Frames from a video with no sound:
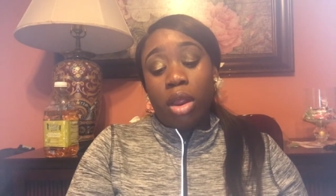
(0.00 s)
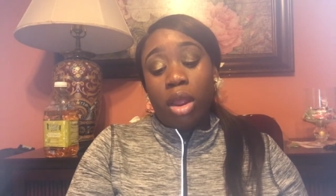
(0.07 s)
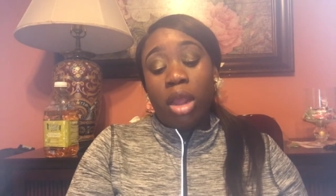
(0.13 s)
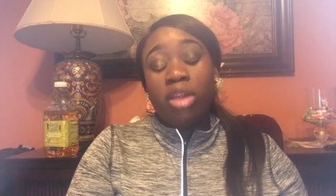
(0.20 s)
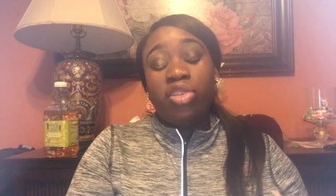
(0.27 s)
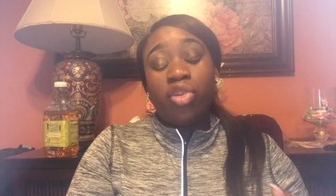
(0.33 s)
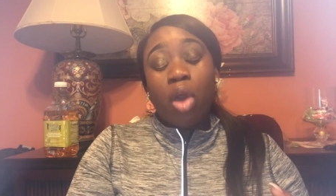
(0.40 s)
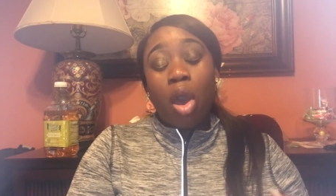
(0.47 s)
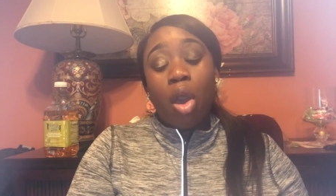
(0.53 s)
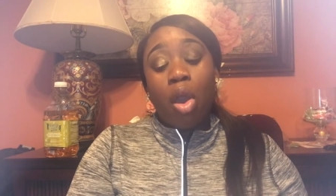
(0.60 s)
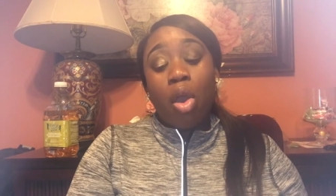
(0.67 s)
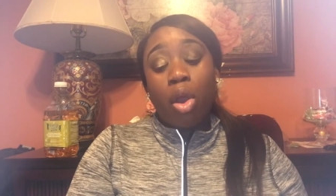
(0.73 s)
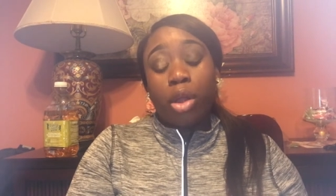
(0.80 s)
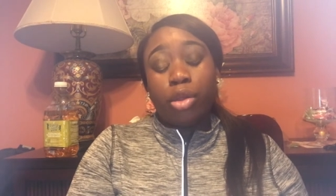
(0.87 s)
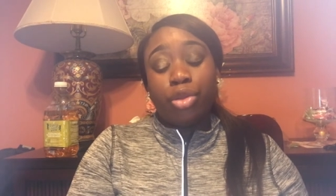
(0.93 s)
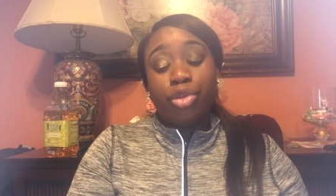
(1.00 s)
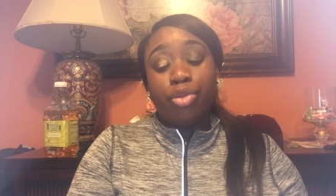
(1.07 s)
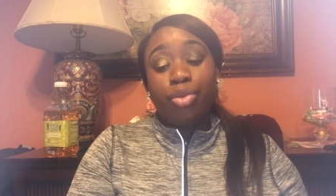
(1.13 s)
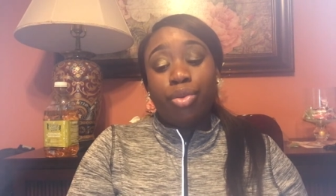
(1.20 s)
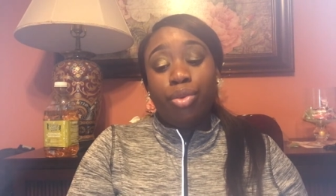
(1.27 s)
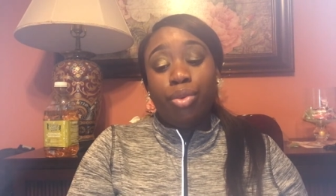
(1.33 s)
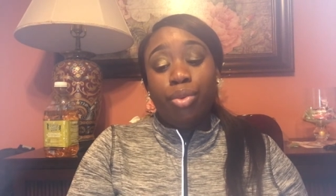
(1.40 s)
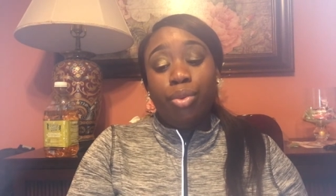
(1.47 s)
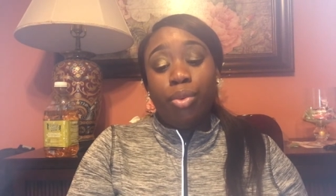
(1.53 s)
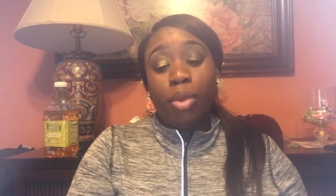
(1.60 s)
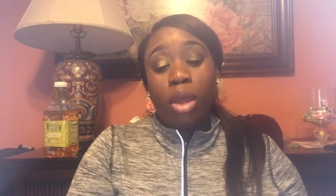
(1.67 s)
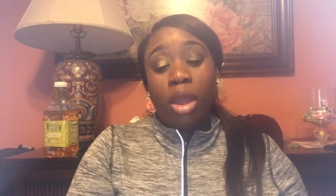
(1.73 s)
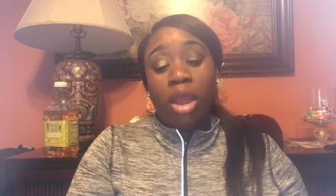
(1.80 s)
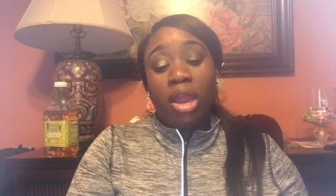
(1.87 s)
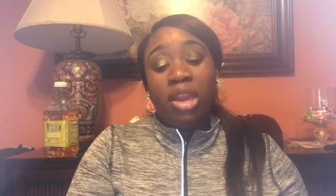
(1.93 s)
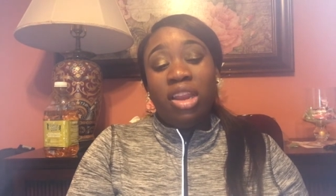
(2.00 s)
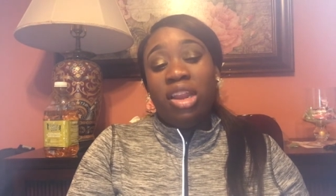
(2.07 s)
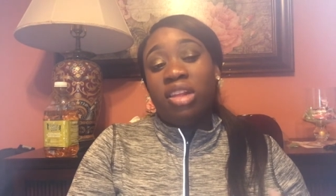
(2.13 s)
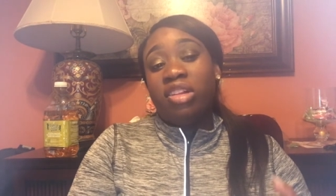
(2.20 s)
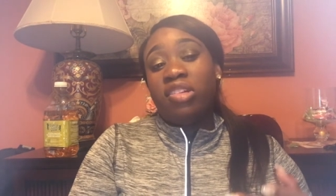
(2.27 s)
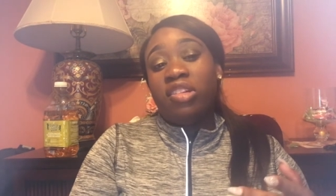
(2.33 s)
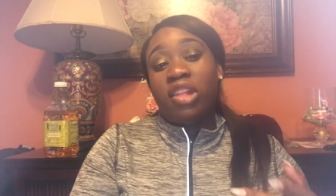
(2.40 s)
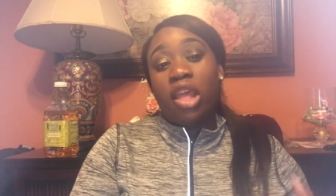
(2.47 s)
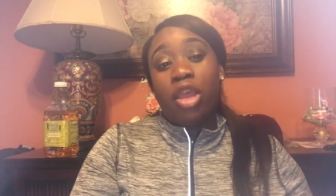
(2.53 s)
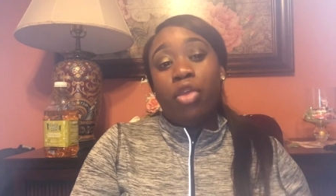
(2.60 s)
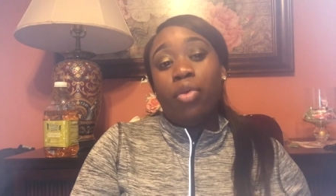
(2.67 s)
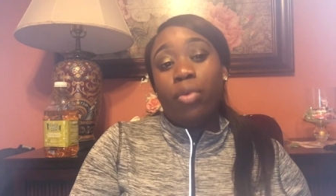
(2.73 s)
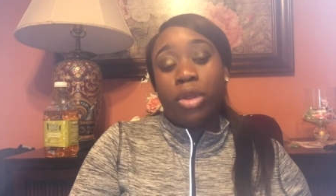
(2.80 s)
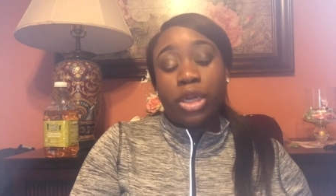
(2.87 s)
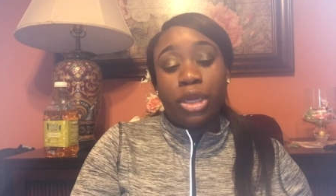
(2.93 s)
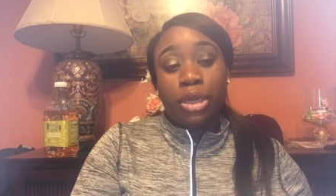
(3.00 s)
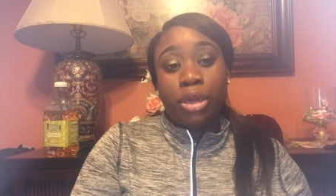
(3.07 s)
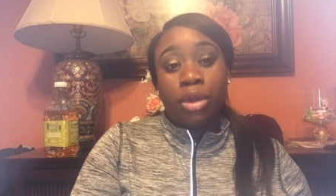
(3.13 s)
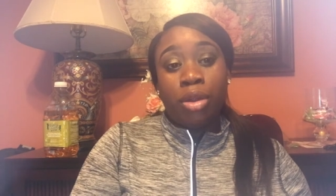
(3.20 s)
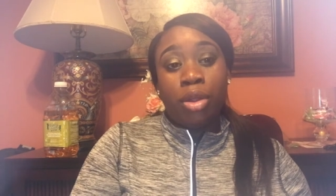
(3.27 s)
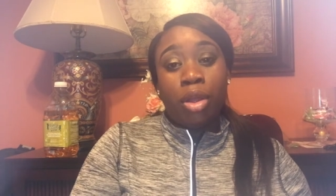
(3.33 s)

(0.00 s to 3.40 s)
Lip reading: it's hard to distinguish